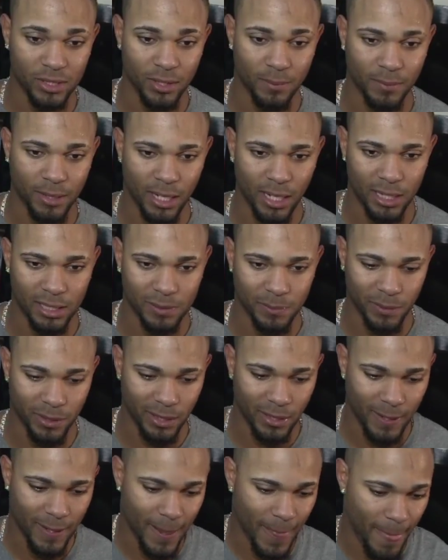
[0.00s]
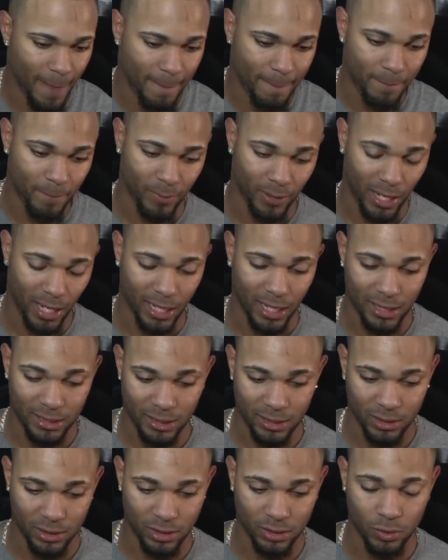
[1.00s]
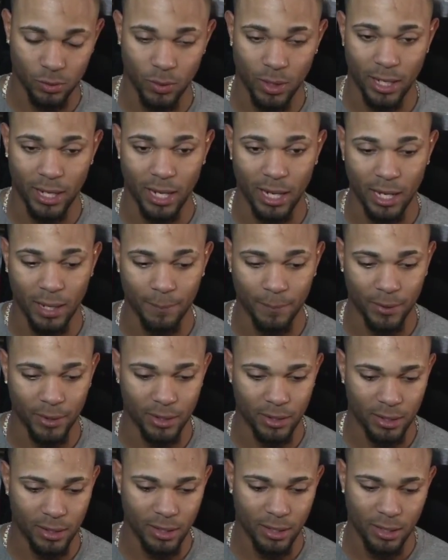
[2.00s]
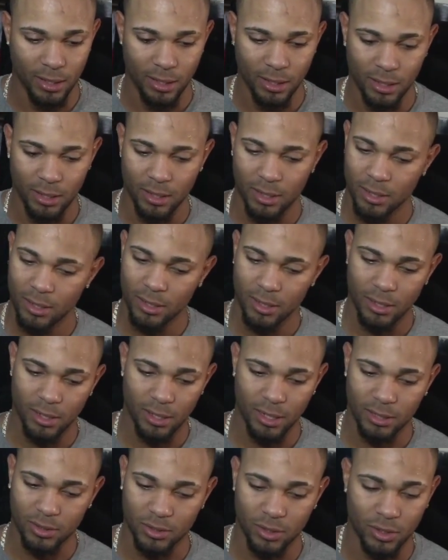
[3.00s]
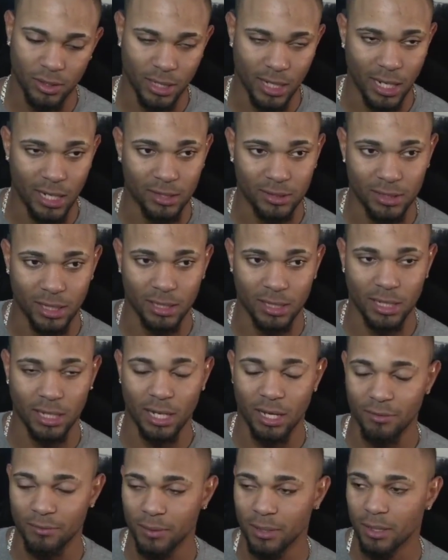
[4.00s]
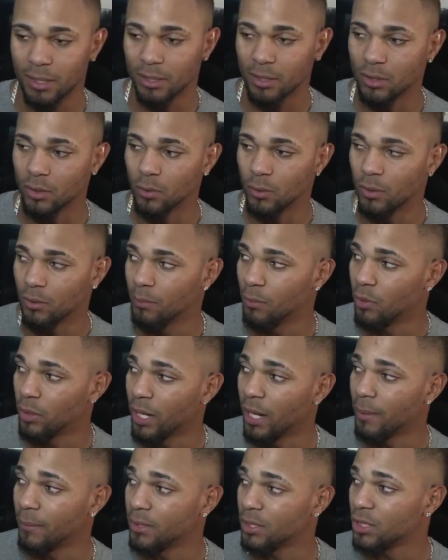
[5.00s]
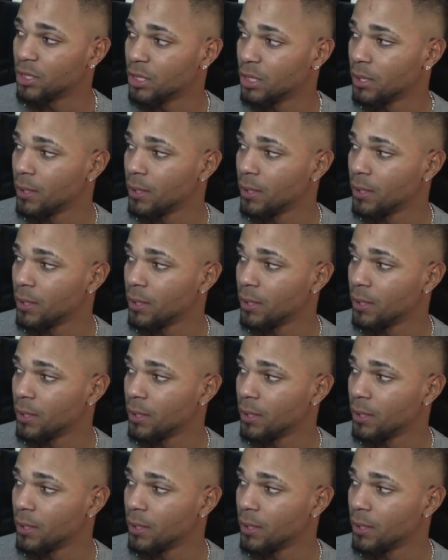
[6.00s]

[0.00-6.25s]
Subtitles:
sometimes, but I guess it's just who I am. But in certain counts, I think I've been doing more damage.